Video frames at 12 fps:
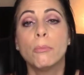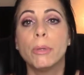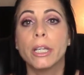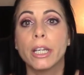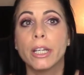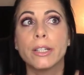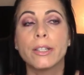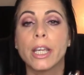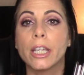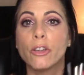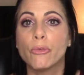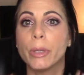because
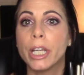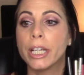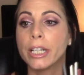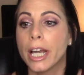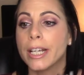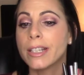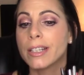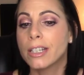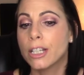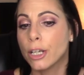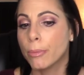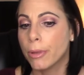they give me a nice
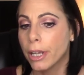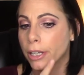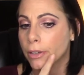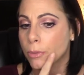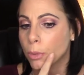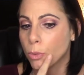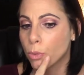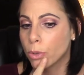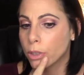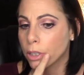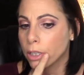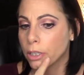tip that gives me
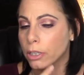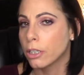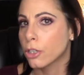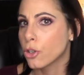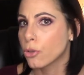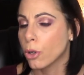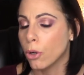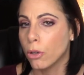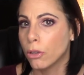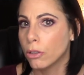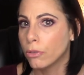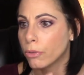really good control